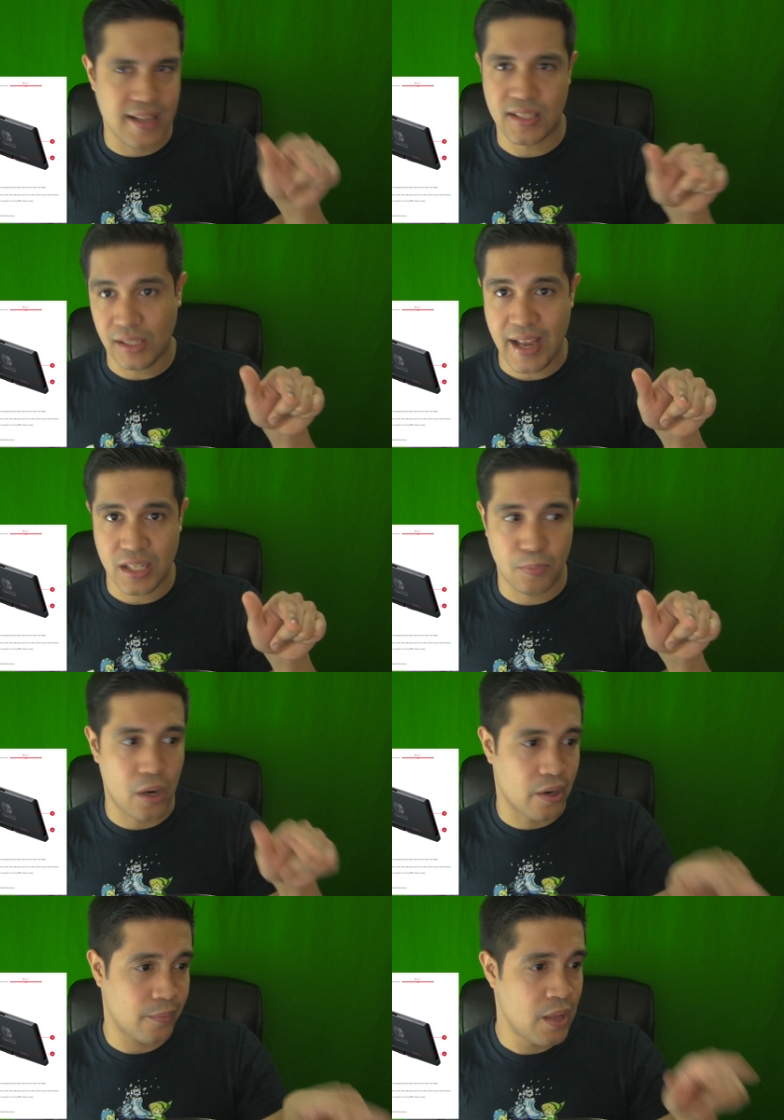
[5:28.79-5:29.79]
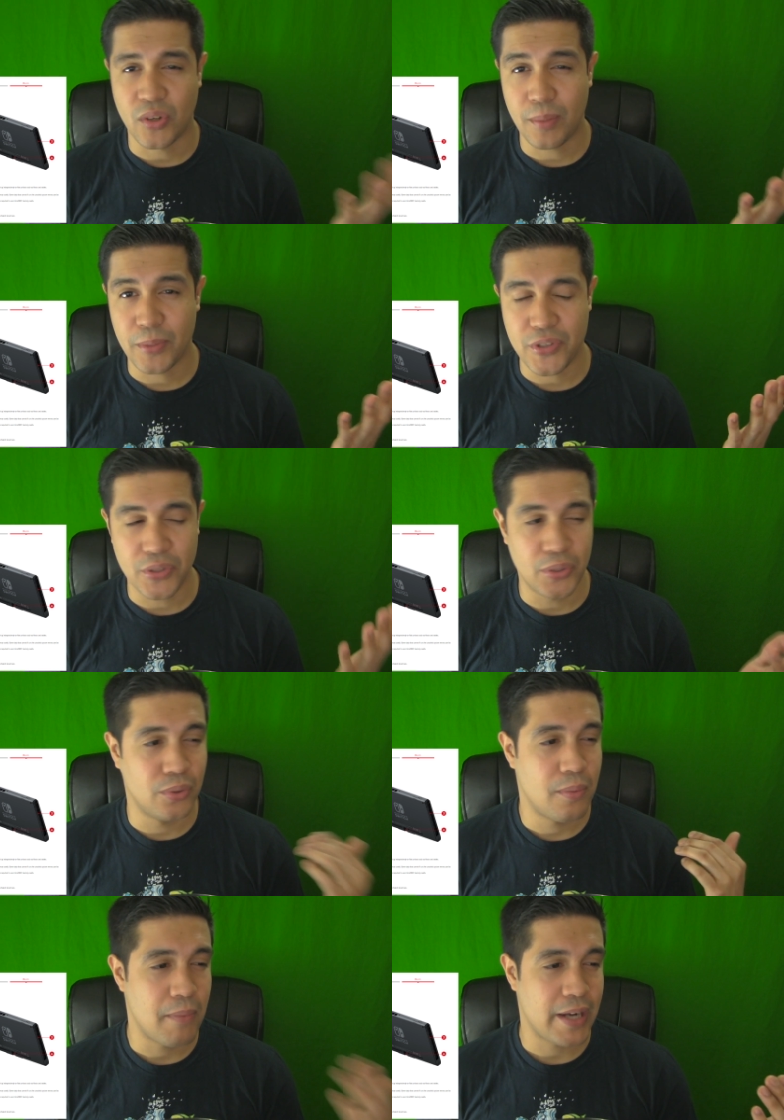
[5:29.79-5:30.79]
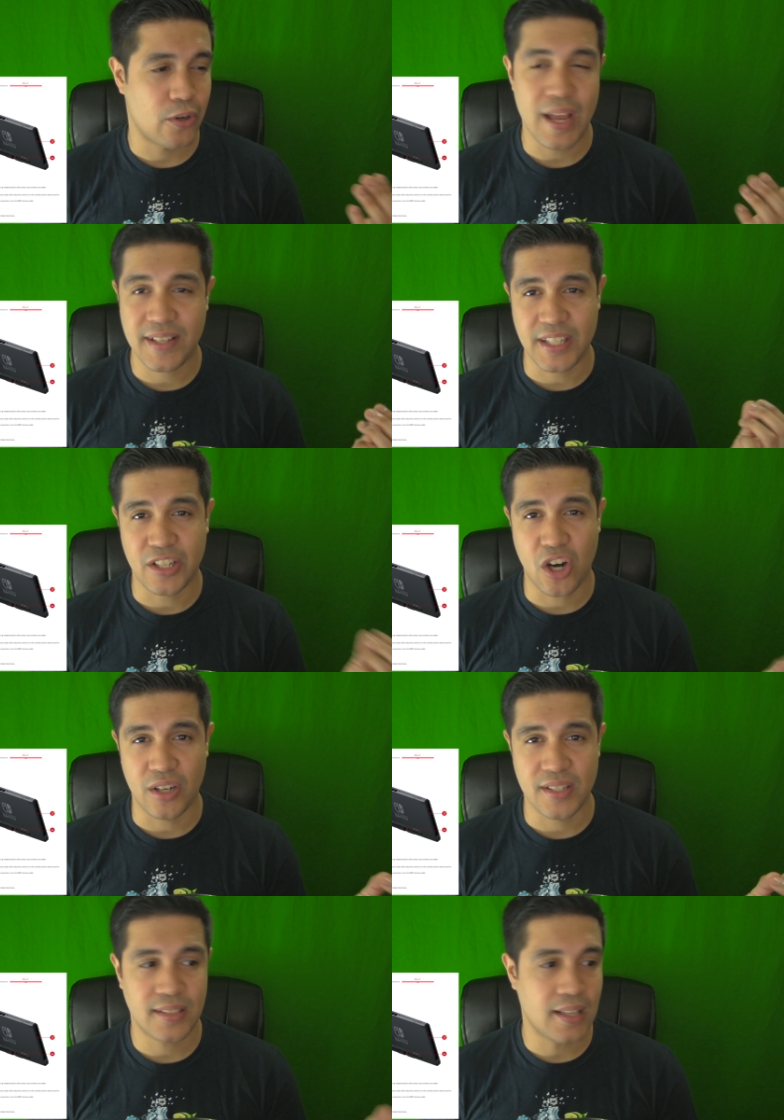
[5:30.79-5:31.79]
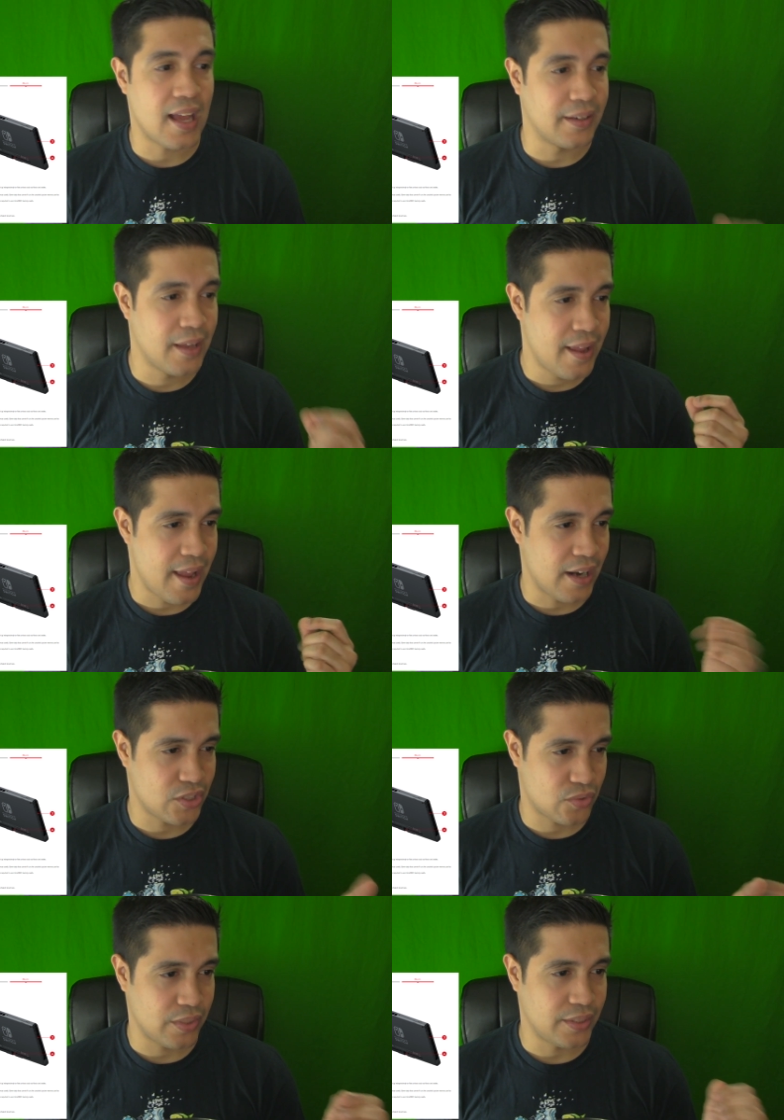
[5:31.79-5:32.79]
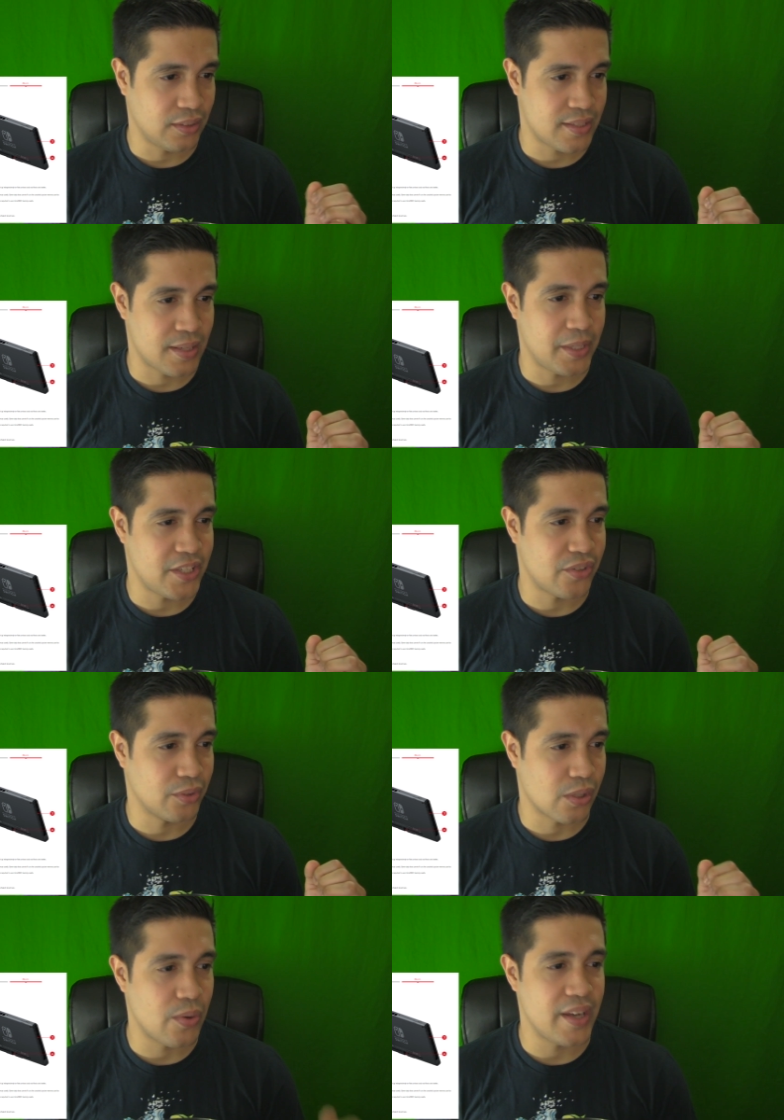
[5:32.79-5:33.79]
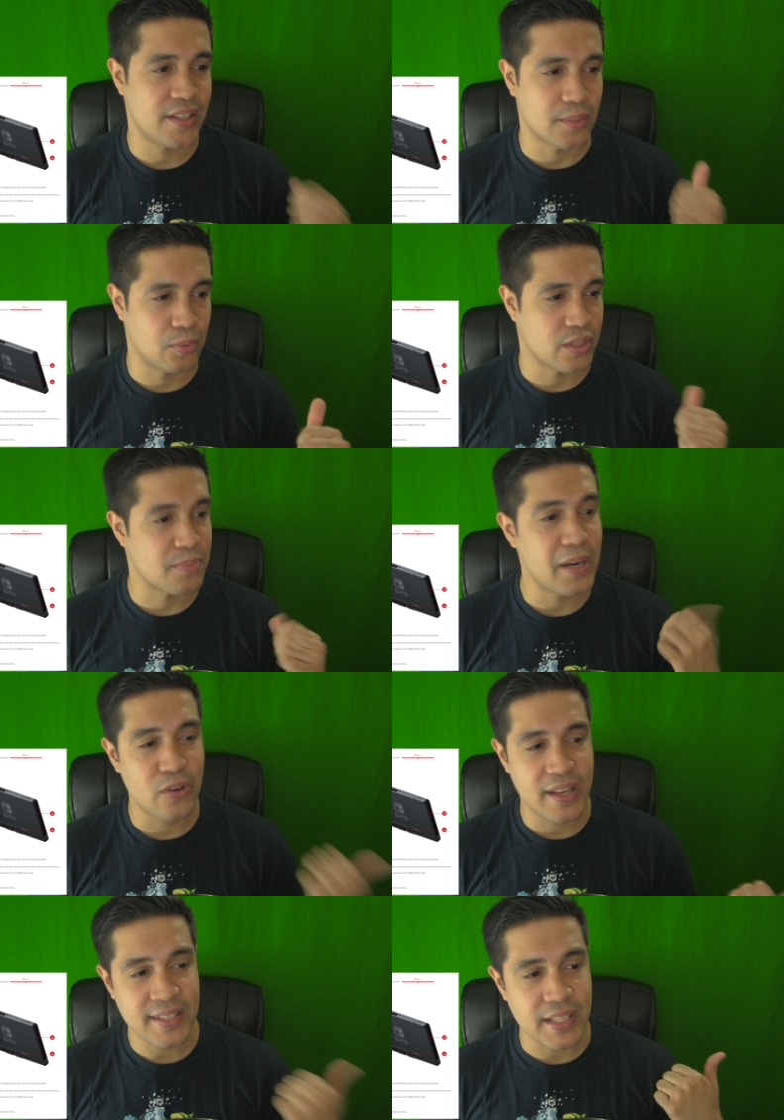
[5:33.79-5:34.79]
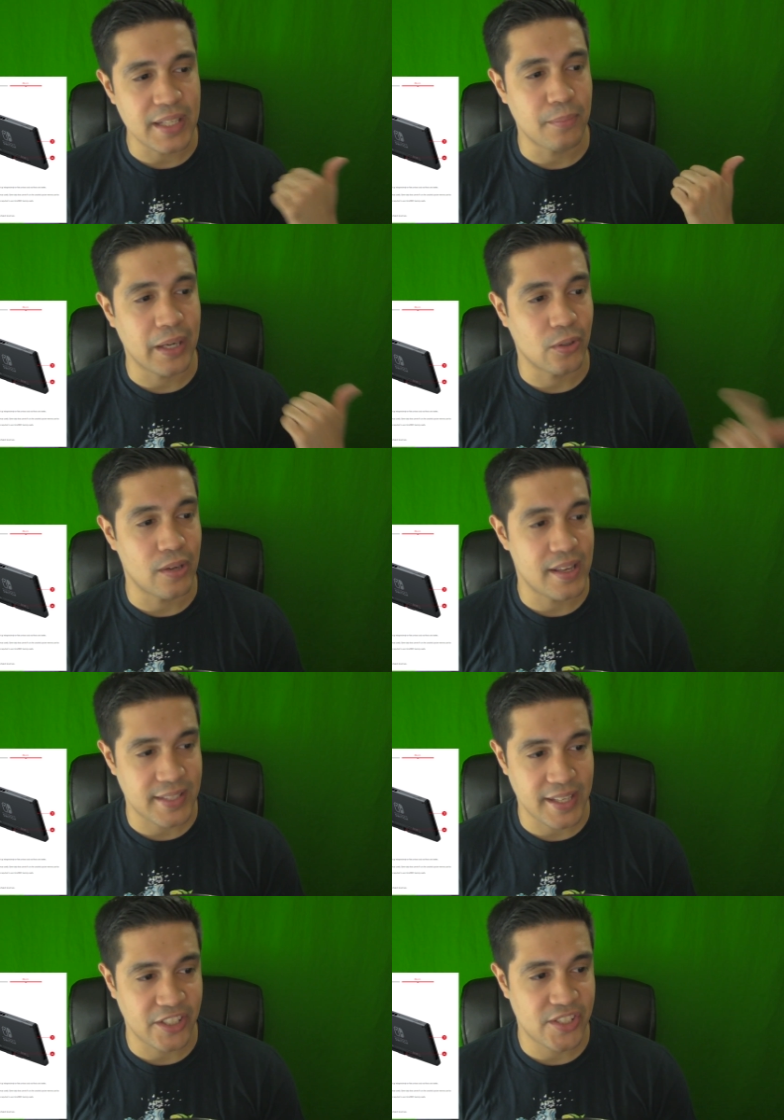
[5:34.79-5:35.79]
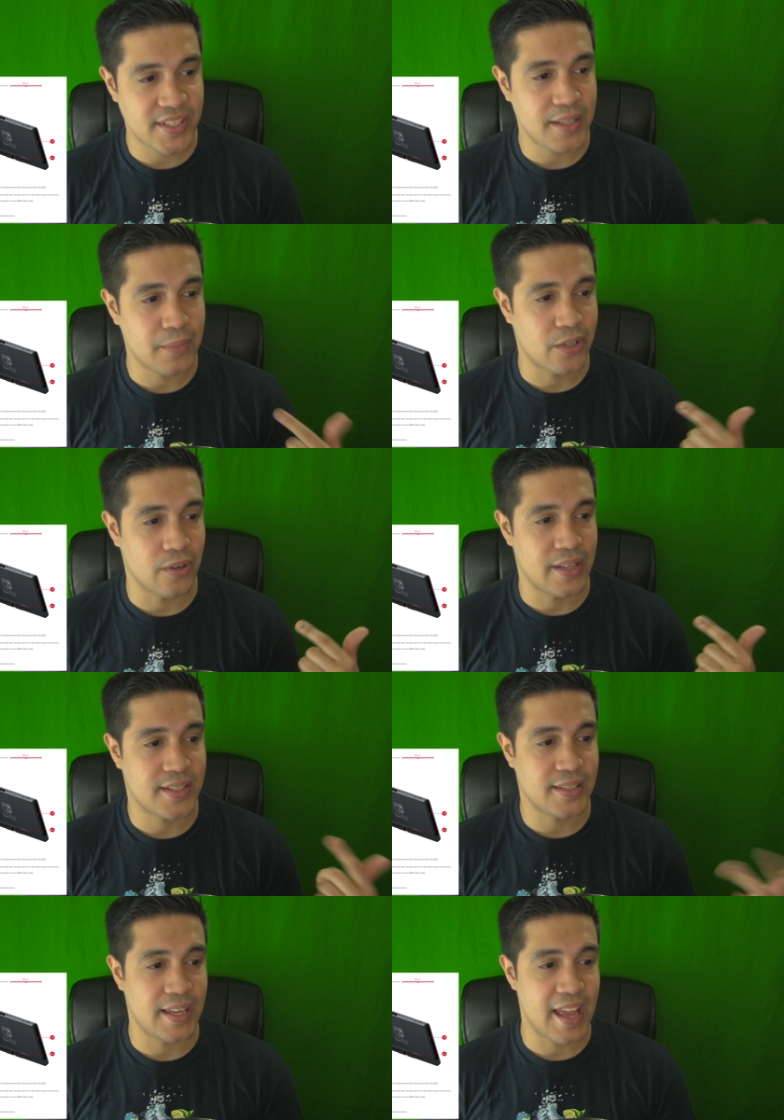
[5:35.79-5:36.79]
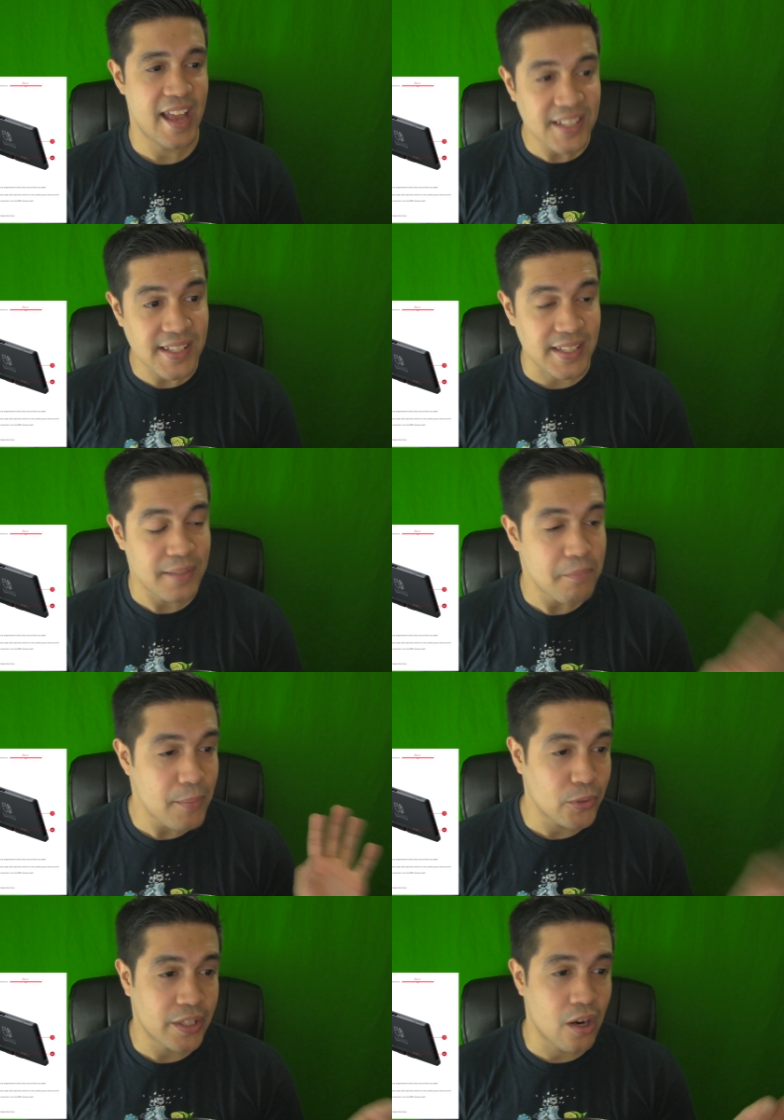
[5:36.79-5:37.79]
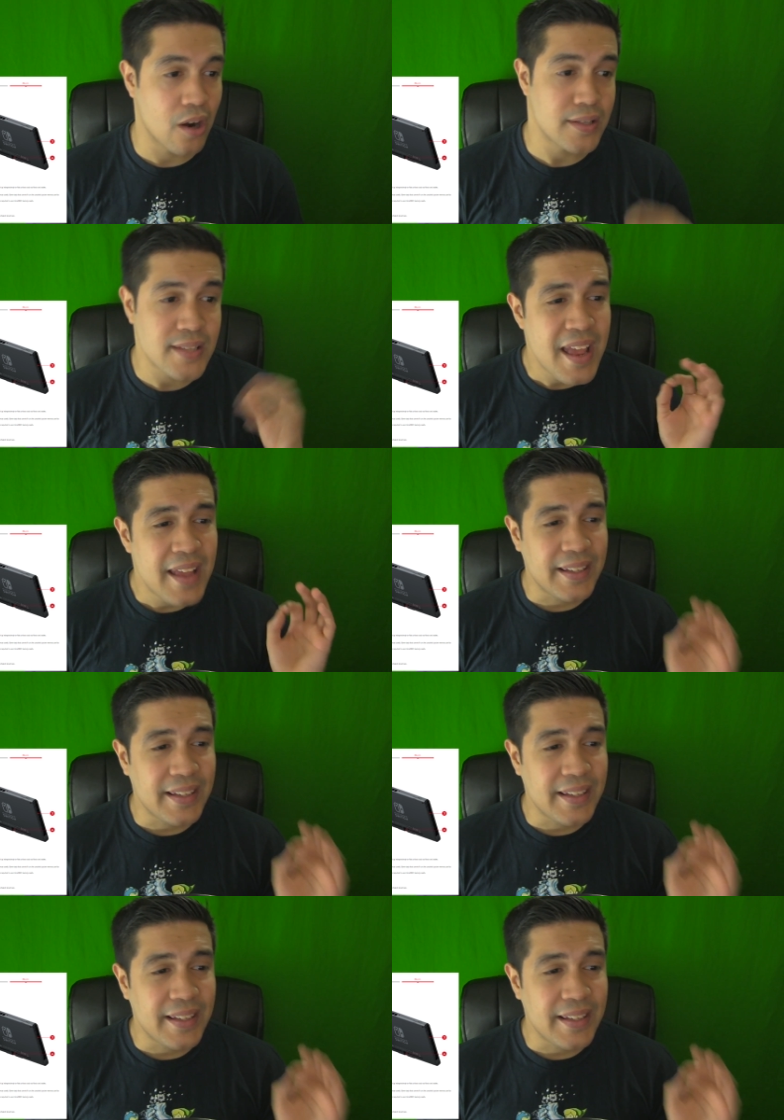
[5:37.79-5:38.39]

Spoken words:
as the last part. So number 2, micro SD card slot. And I'll just read the summation real quick. Supports micro SD, micro SDHC, micro SDXC memory cards.